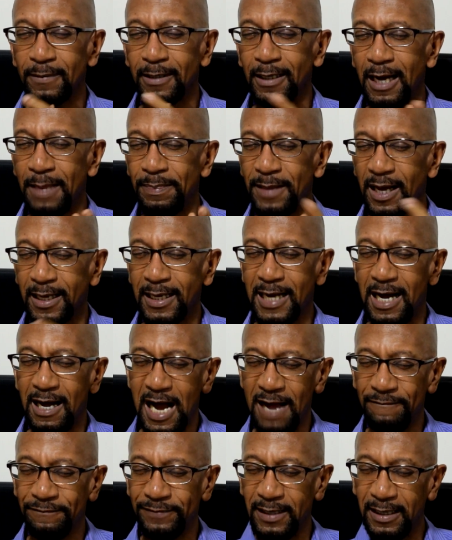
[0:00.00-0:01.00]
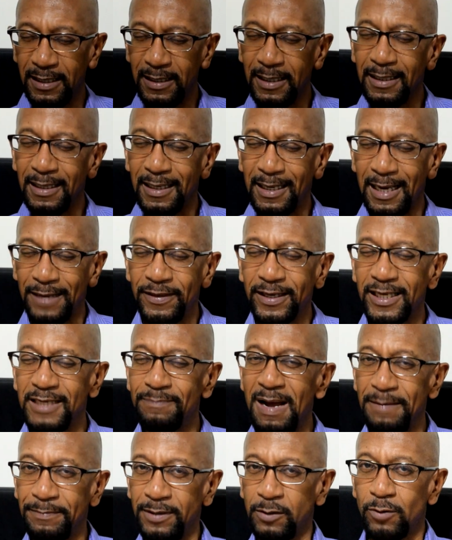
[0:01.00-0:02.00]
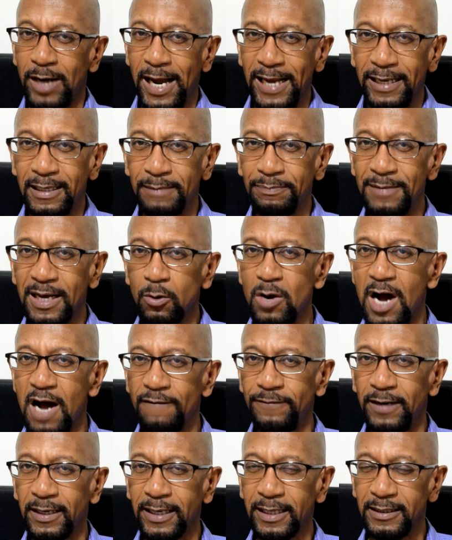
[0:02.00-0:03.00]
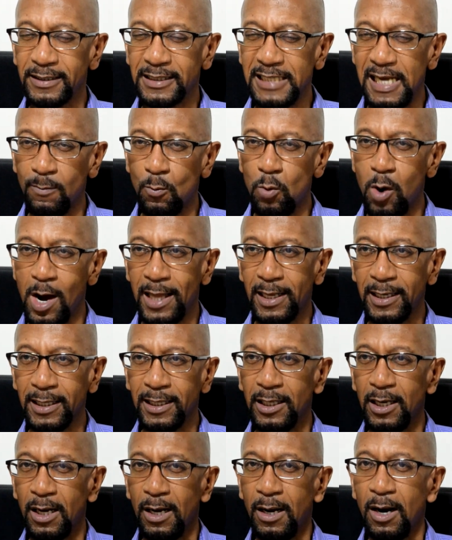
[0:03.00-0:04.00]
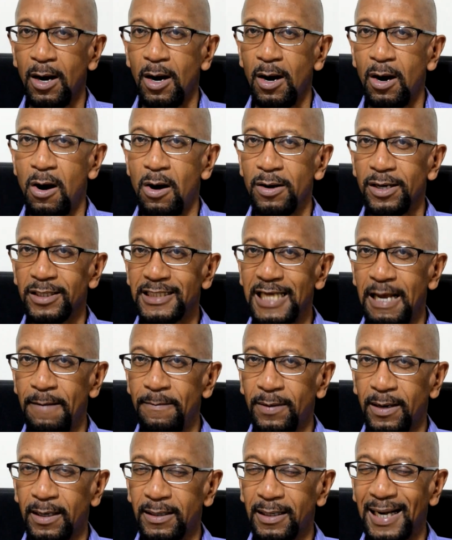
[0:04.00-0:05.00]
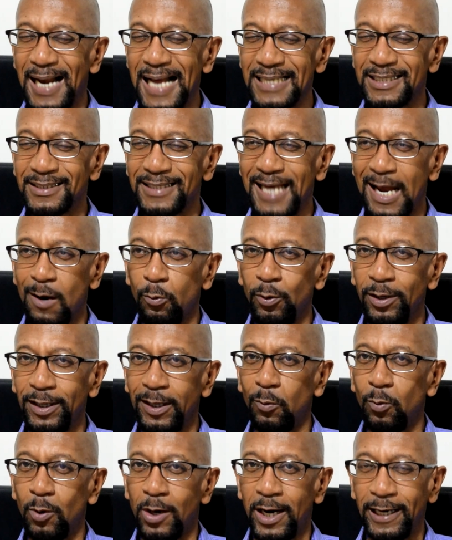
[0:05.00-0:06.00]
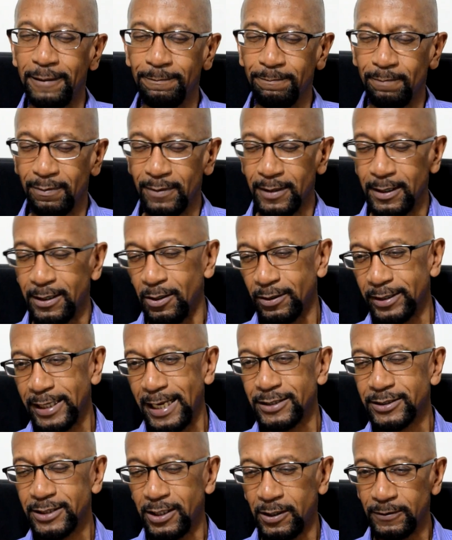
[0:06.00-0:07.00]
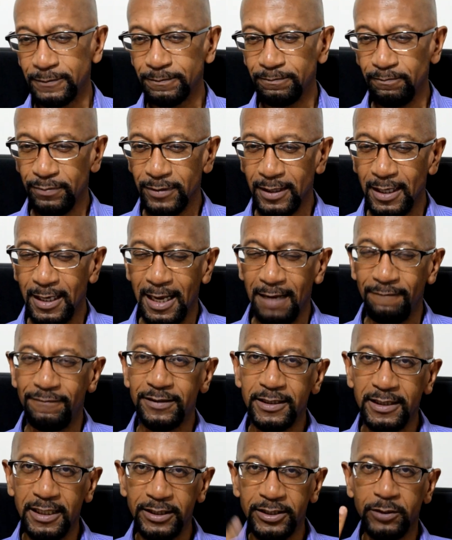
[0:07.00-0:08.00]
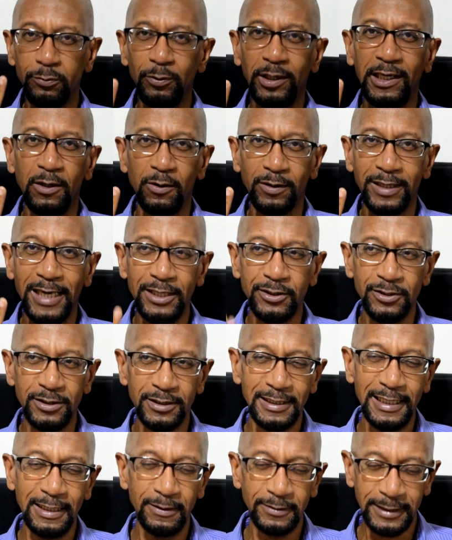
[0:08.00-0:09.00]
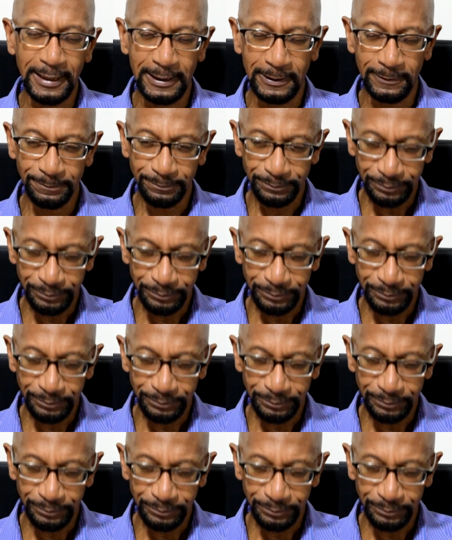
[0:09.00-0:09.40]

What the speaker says: I'm not confident. I think he might be right. I'm not confident I get the same quality or the same glasses I really want. Okay, so visited three locations downtown.